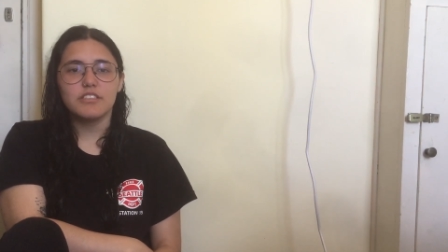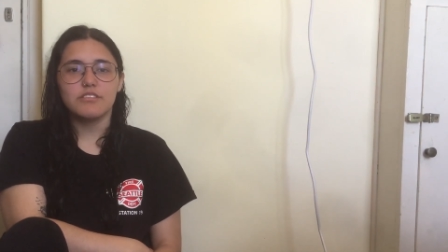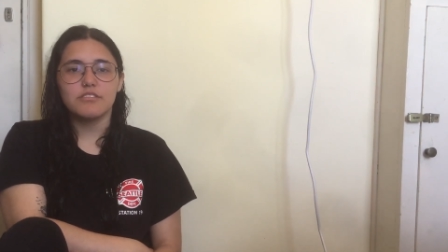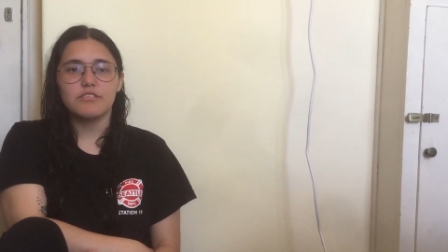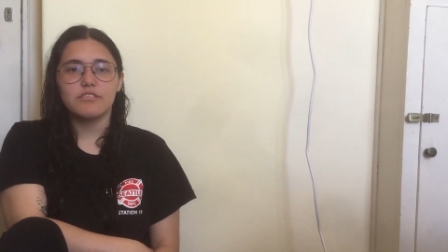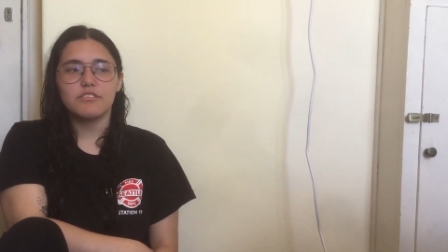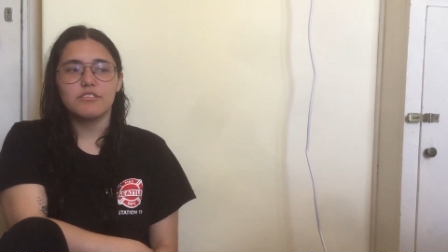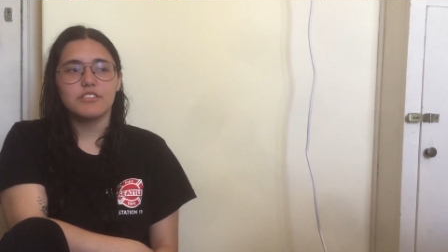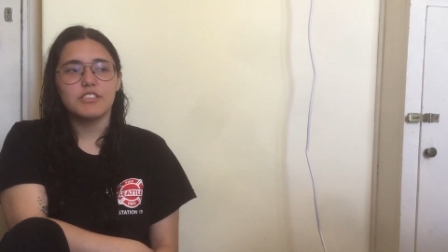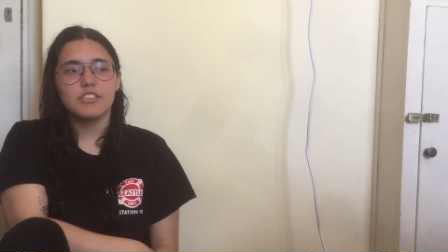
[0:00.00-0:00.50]
you
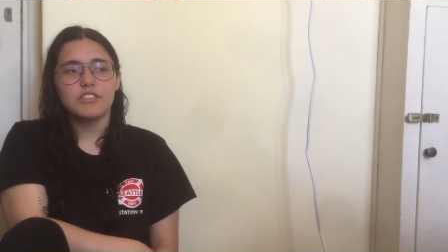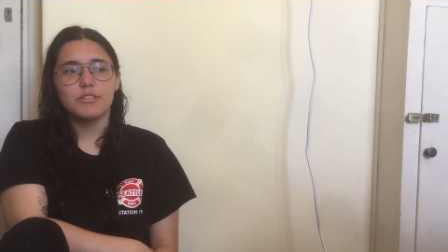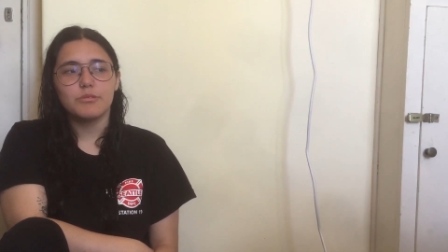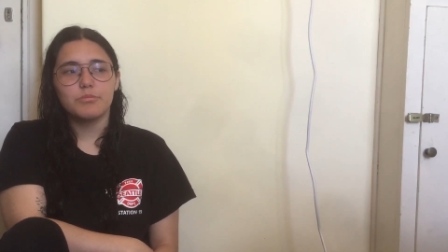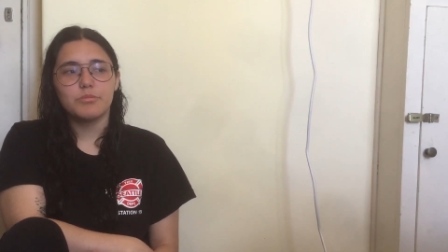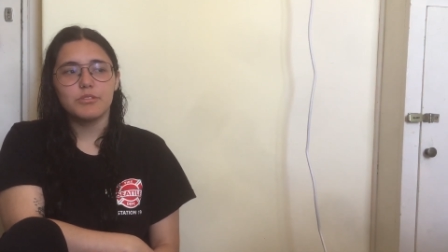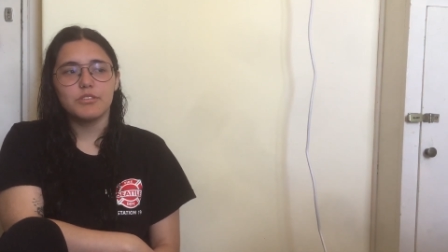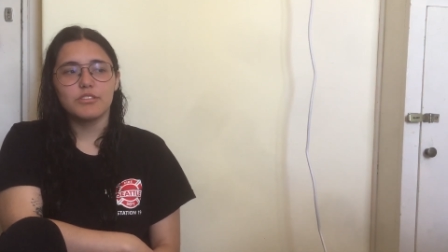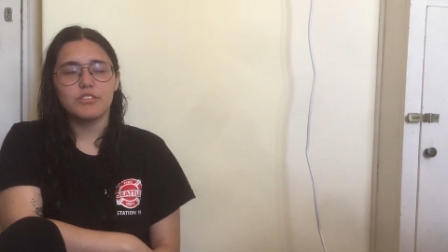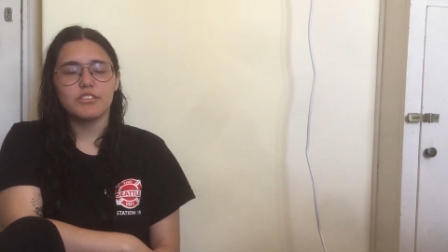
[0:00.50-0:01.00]
you need to
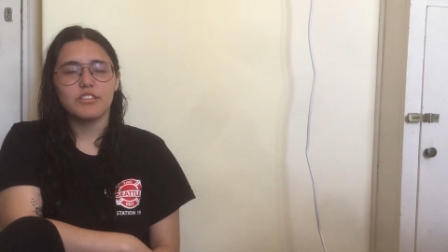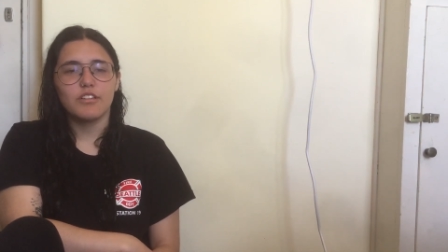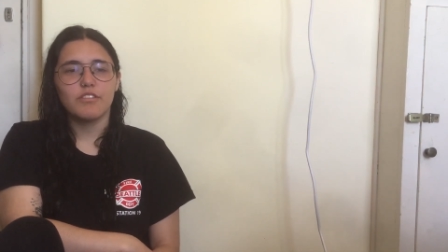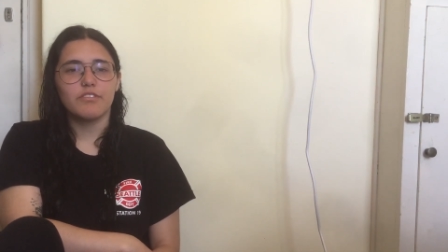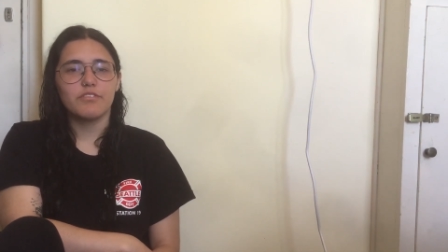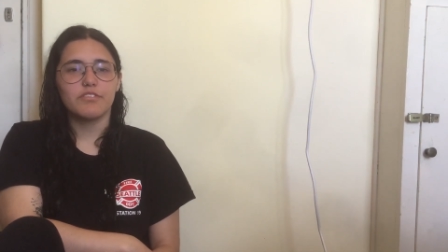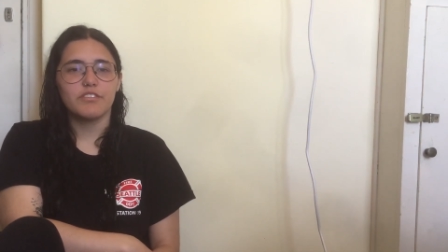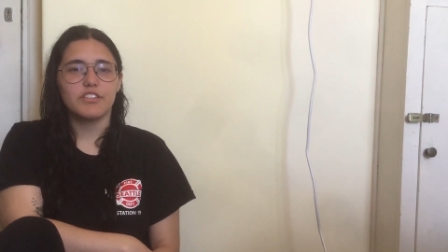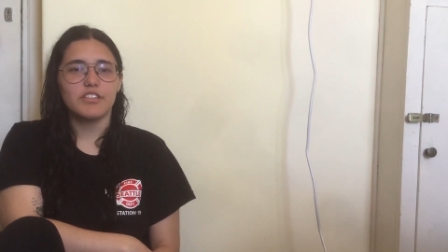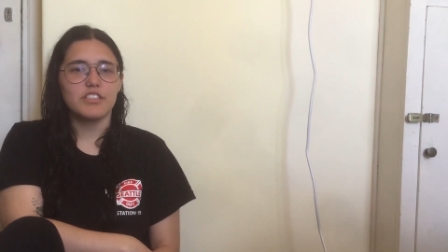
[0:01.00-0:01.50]
be yourself
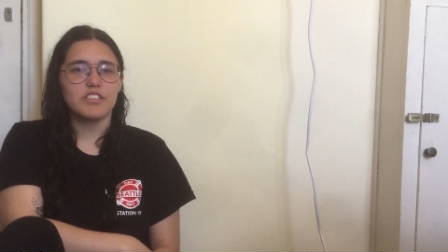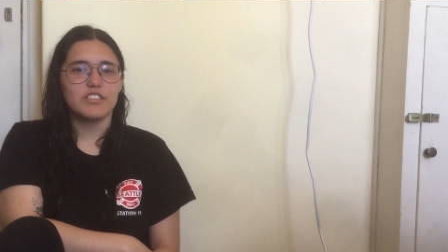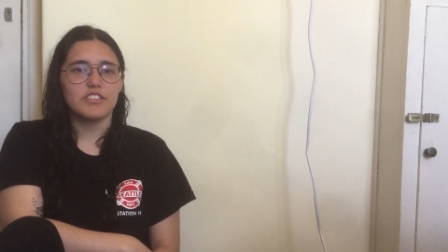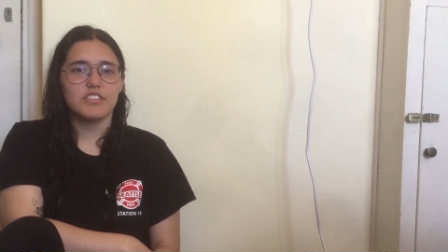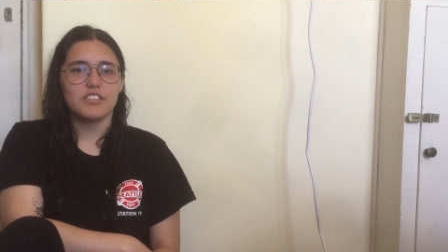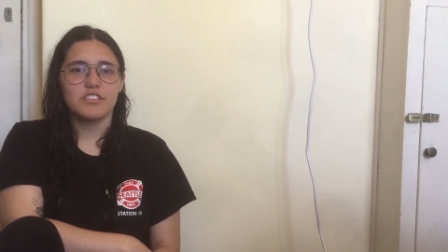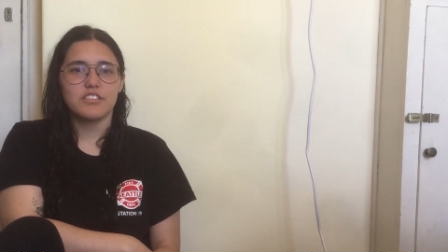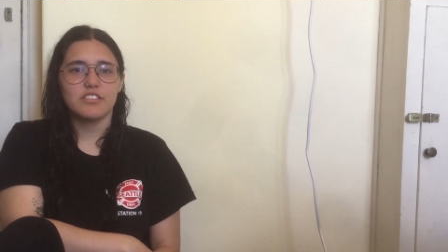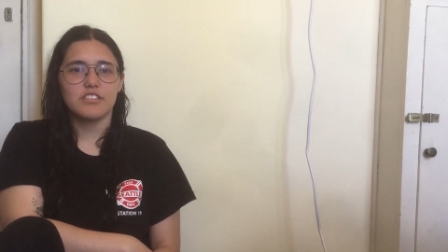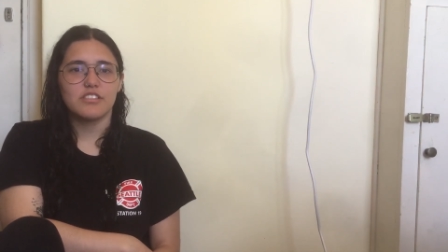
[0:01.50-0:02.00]

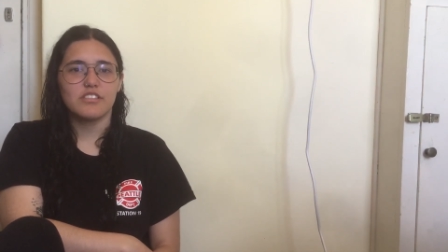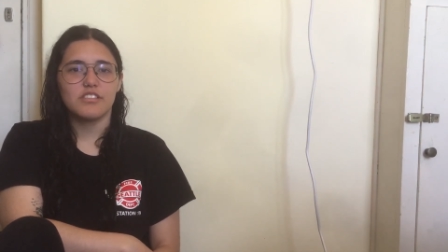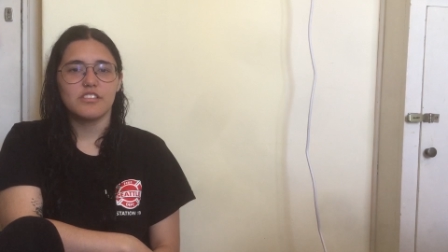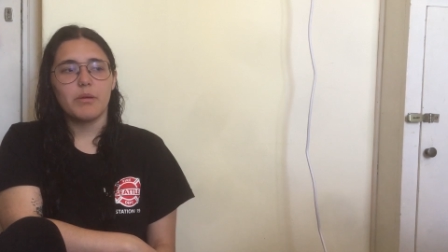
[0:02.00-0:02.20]
first.